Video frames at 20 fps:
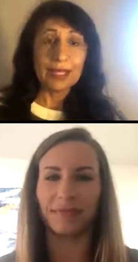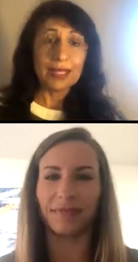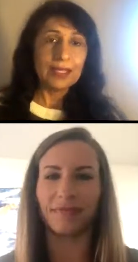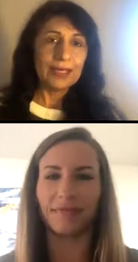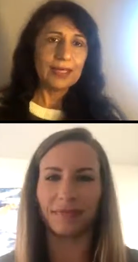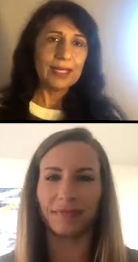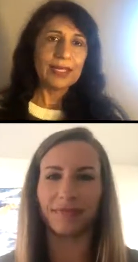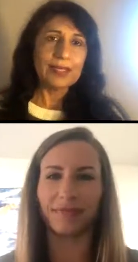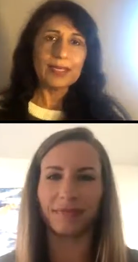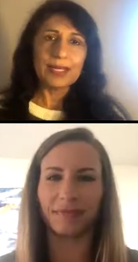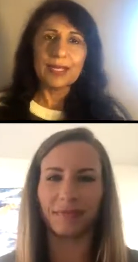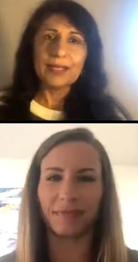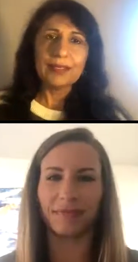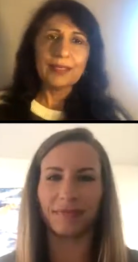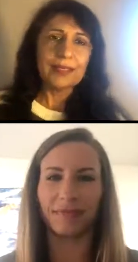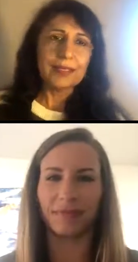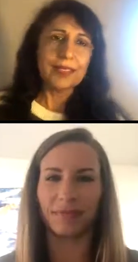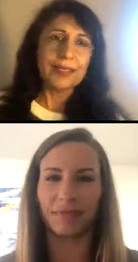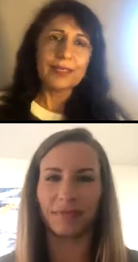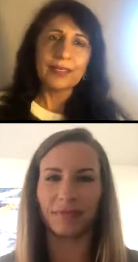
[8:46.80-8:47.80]
Speaker 1: That's, I think,
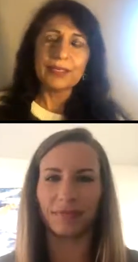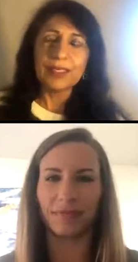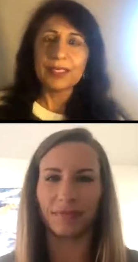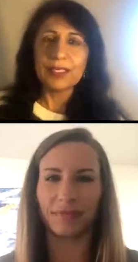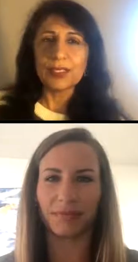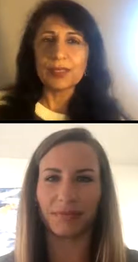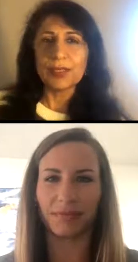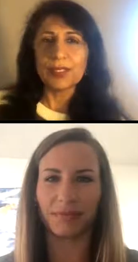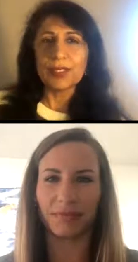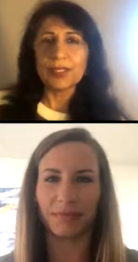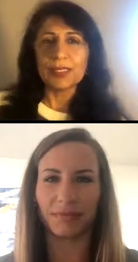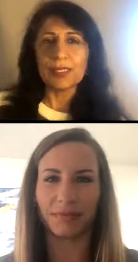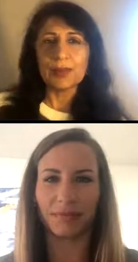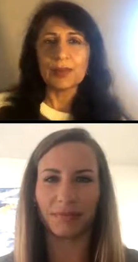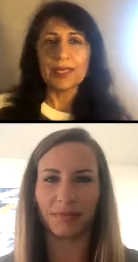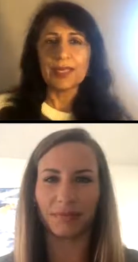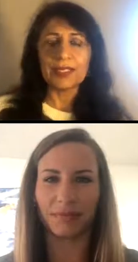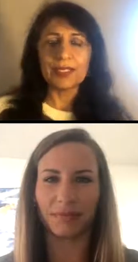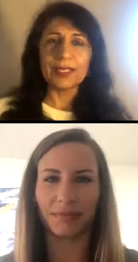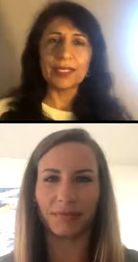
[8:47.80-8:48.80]
I think that's, that's
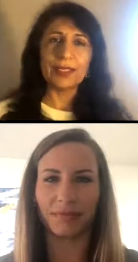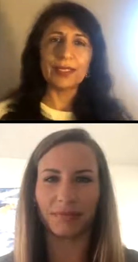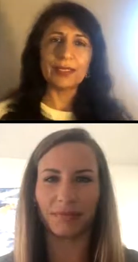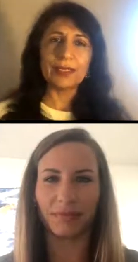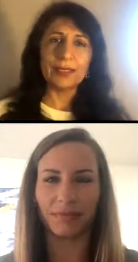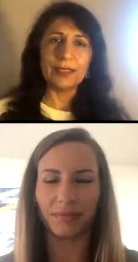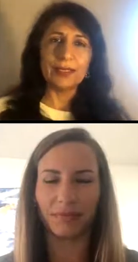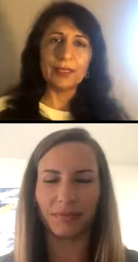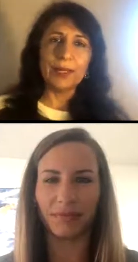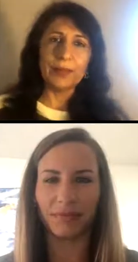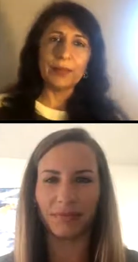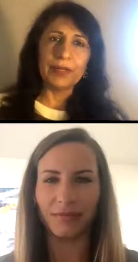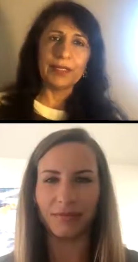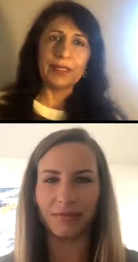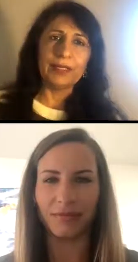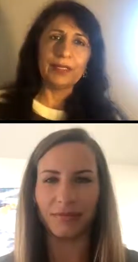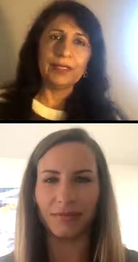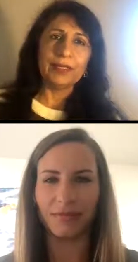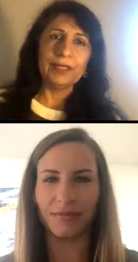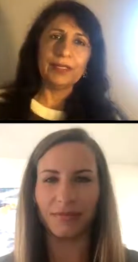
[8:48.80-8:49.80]
amazing. Uh, I mean,
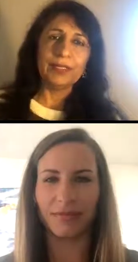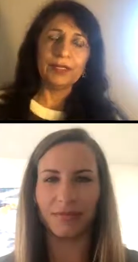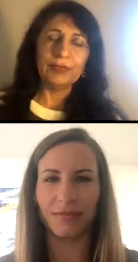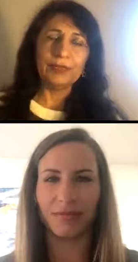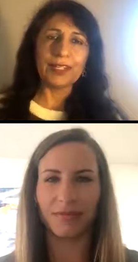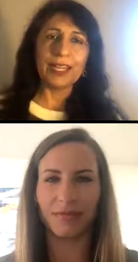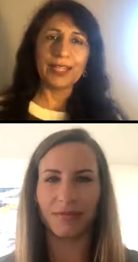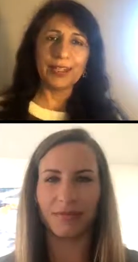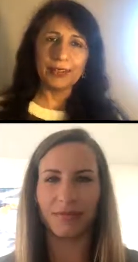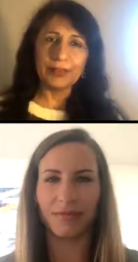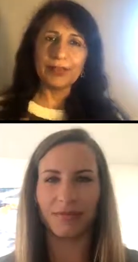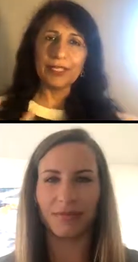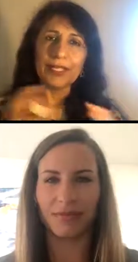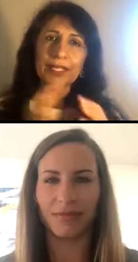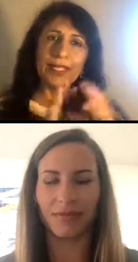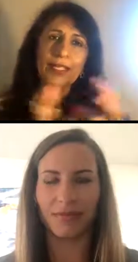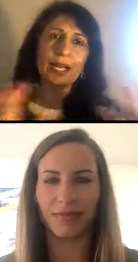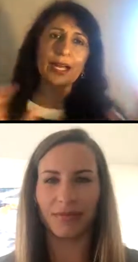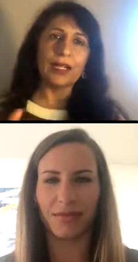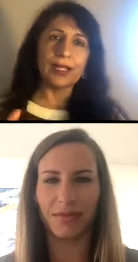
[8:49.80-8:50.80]
uh, you kind of laid
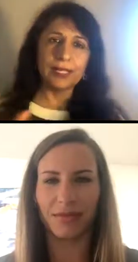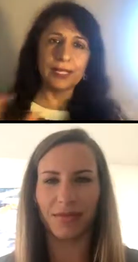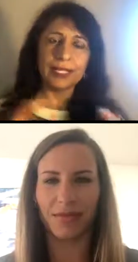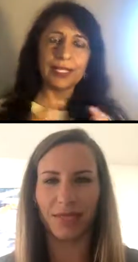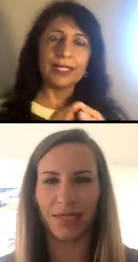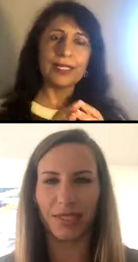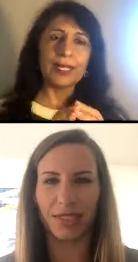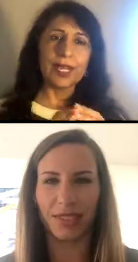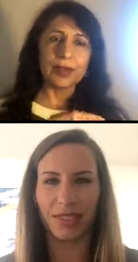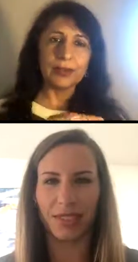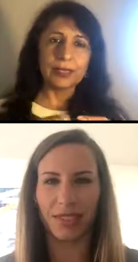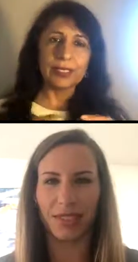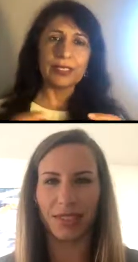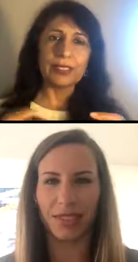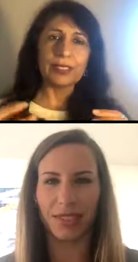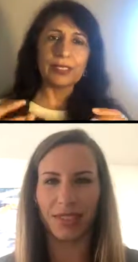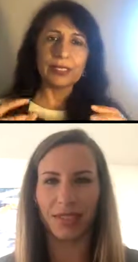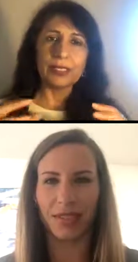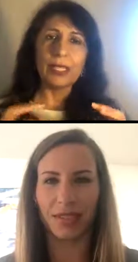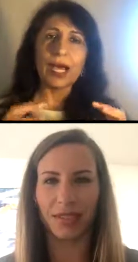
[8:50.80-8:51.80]
out, laid out a
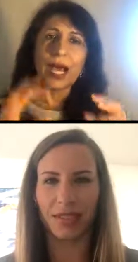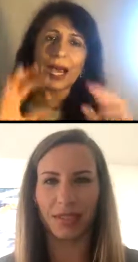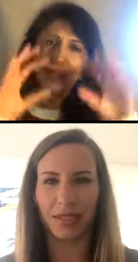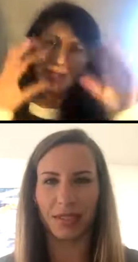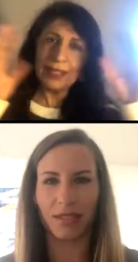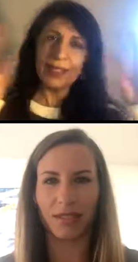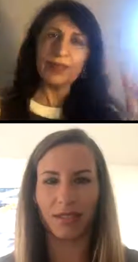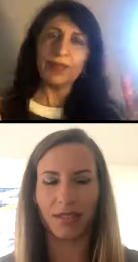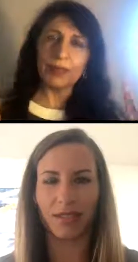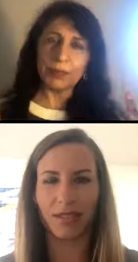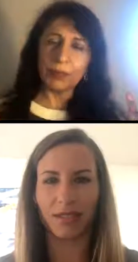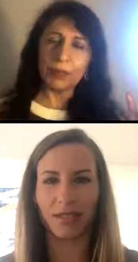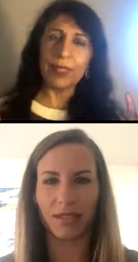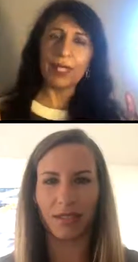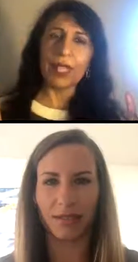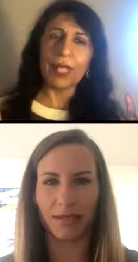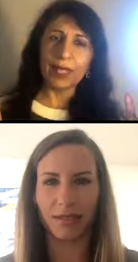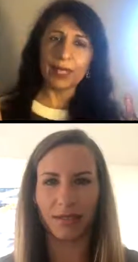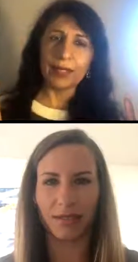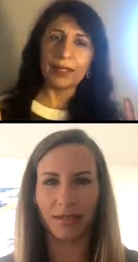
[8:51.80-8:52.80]
high level
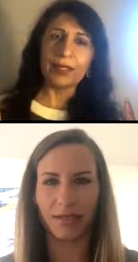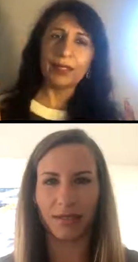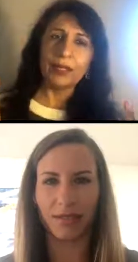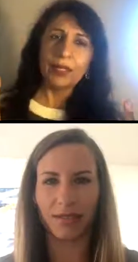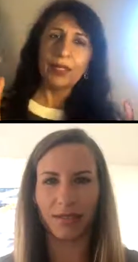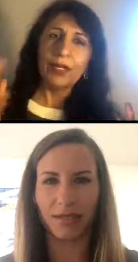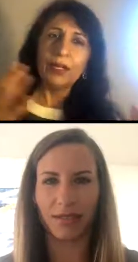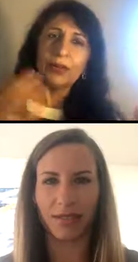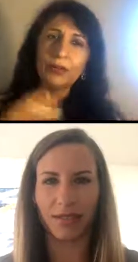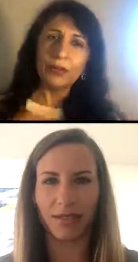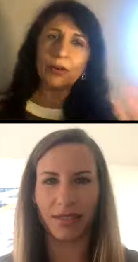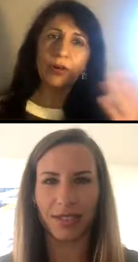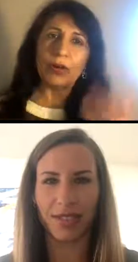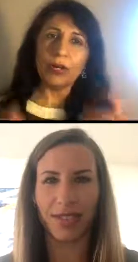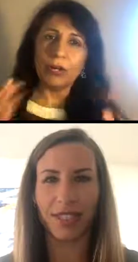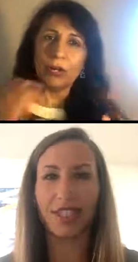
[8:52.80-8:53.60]
plan for